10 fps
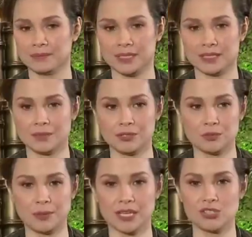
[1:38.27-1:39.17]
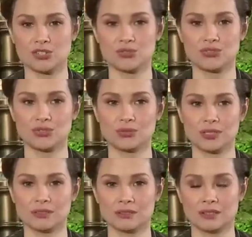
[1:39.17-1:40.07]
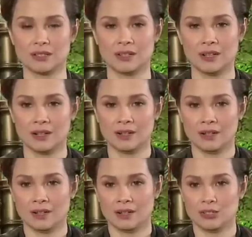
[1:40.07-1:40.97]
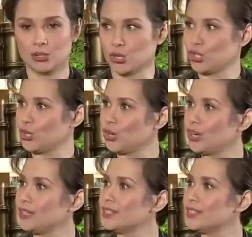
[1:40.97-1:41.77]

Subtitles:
It seems to pick and choose who it'll nurture and